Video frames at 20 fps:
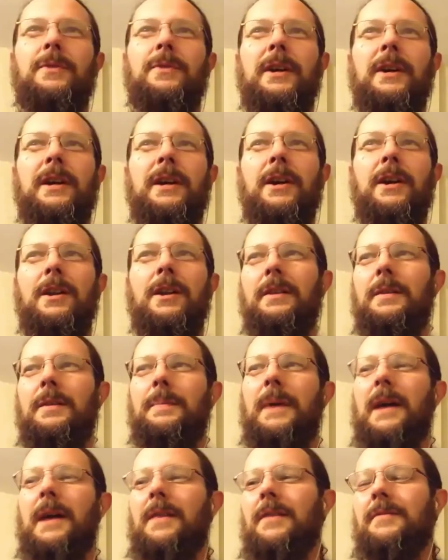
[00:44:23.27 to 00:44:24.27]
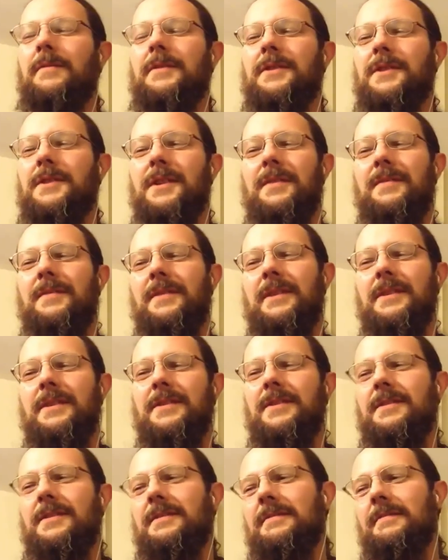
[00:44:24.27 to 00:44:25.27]
before. I call it the path of
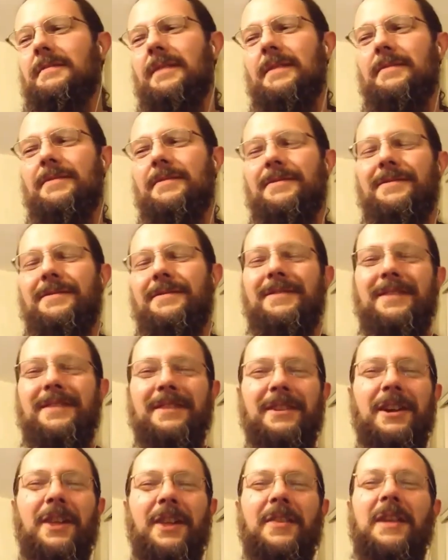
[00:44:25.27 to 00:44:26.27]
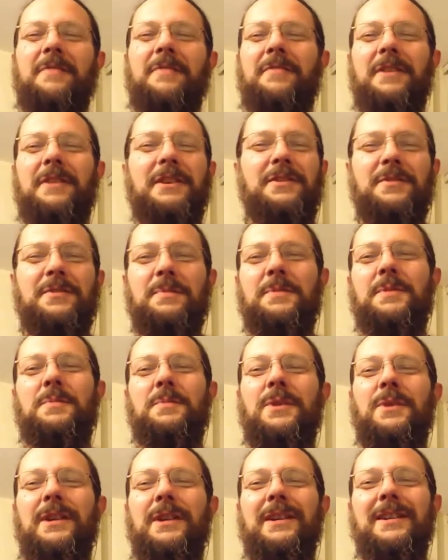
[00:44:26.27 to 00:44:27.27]
discoveries got that phrase from
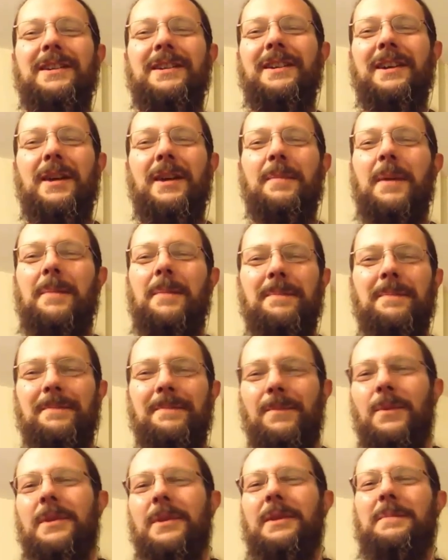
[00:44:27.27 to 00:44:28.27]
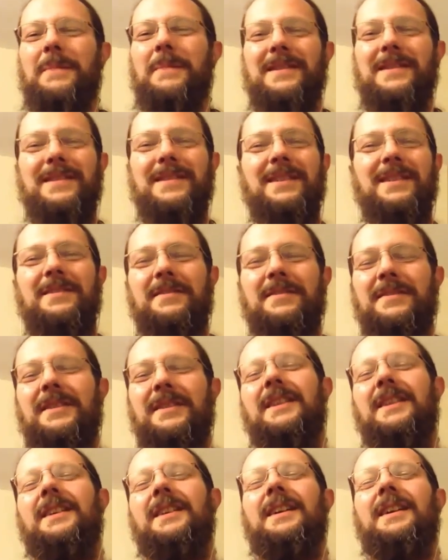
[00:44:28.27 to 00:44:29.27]
somewhere. I didn't come up with it
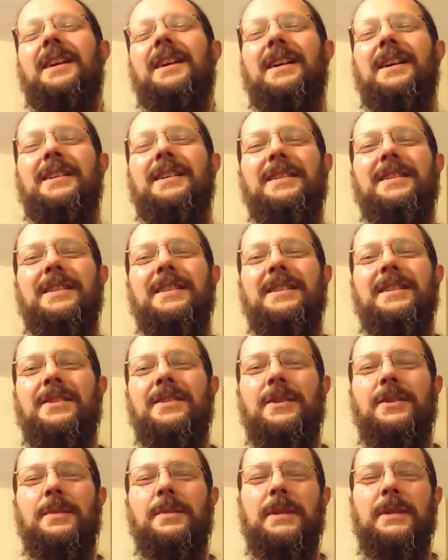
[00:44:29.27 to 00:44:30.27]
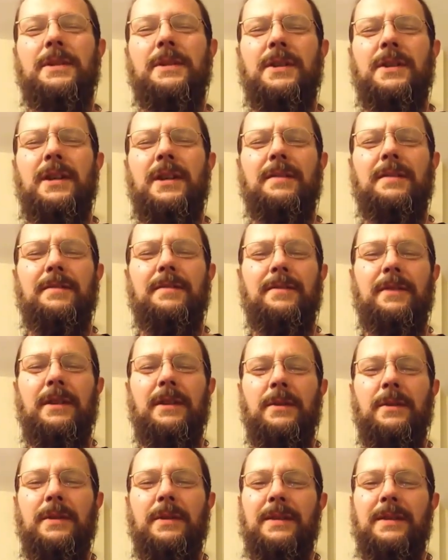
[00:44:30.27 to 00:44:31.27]
myself. And it's going to be just kind of,
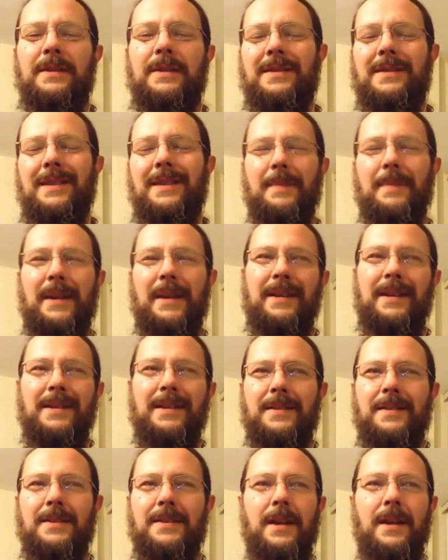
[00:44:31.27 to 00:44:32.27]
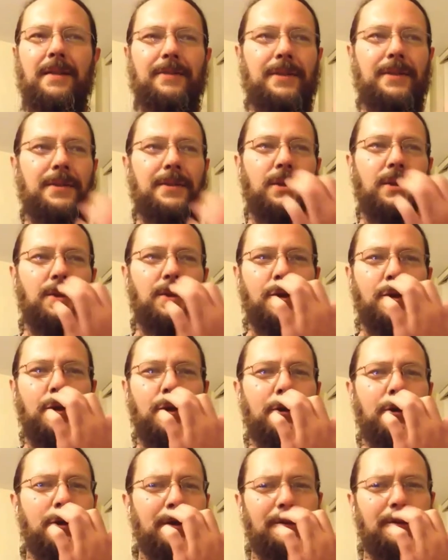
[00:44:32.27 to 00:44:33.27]
you know, it's the same idea as a soft
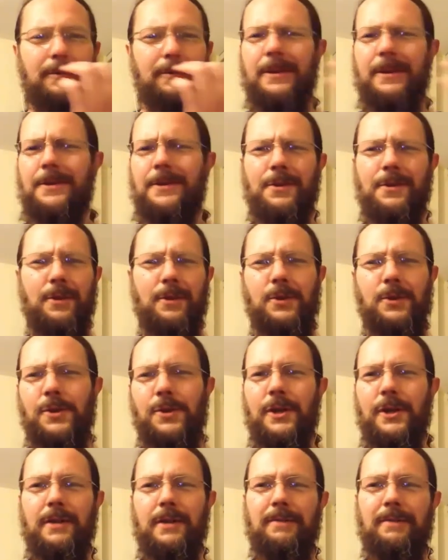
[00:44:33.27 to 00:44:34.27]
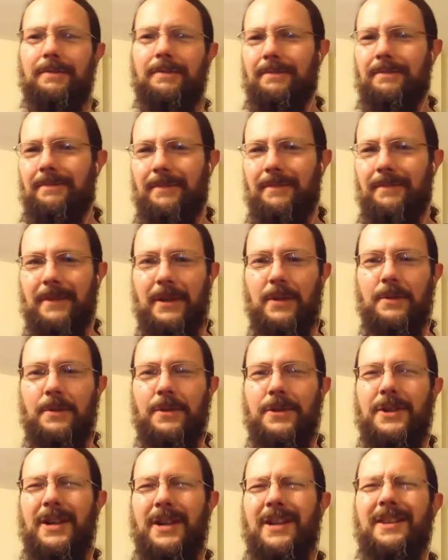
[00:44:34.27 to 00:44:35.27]
disclosure, a drip free disclosure, you know,
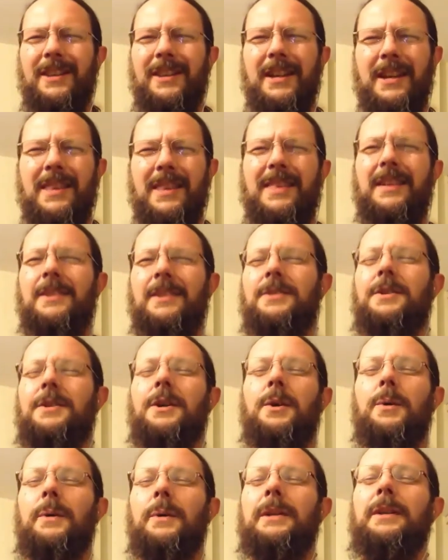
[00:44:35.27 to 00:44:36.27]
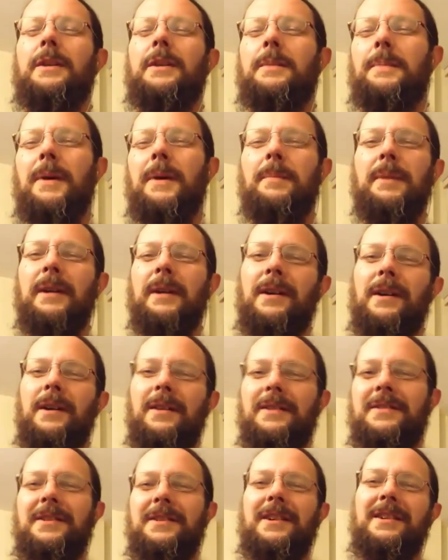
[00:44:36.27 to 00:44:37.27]
just kind of letting things go into the public
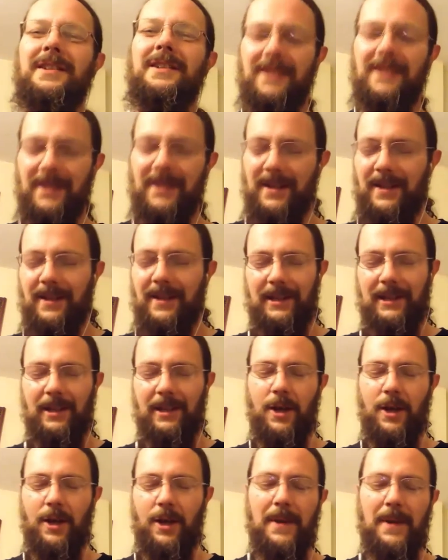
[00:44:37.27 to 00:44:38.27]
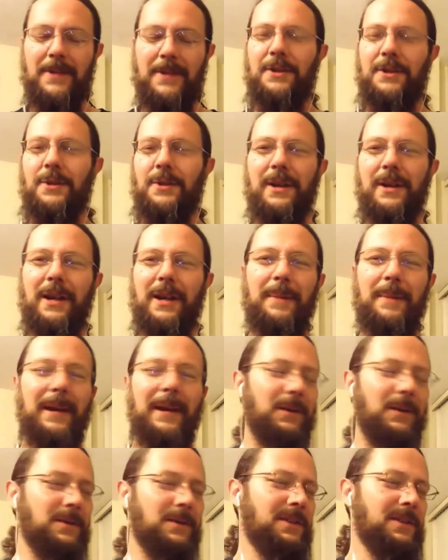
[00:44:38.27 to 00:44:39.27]
all of a sudden. Elon Musk going
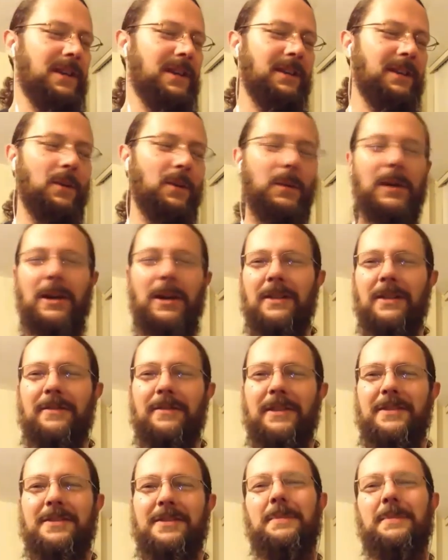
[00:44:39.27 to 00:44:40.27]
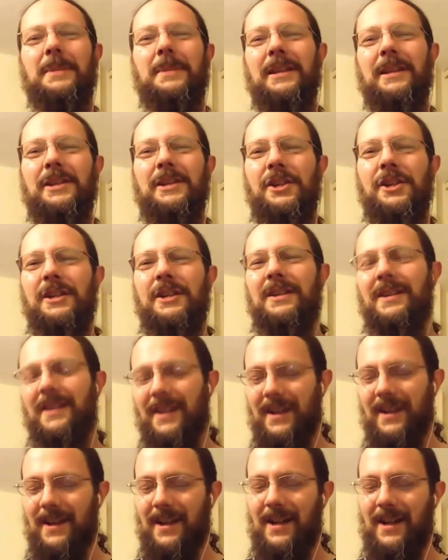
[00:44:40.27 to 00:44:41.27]
coming out and saying that we all live in a simulation.
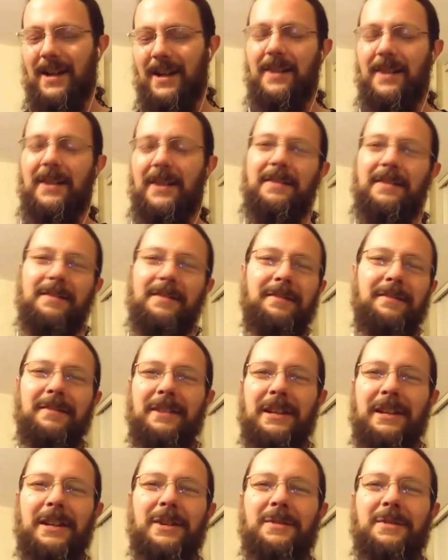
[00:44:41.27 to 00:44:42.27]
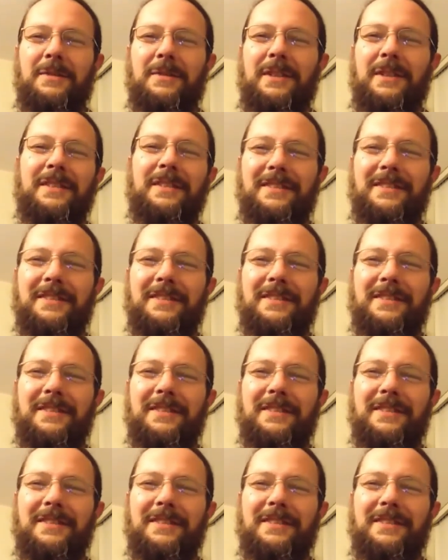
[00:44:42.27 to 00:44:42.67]
Uh, that you know,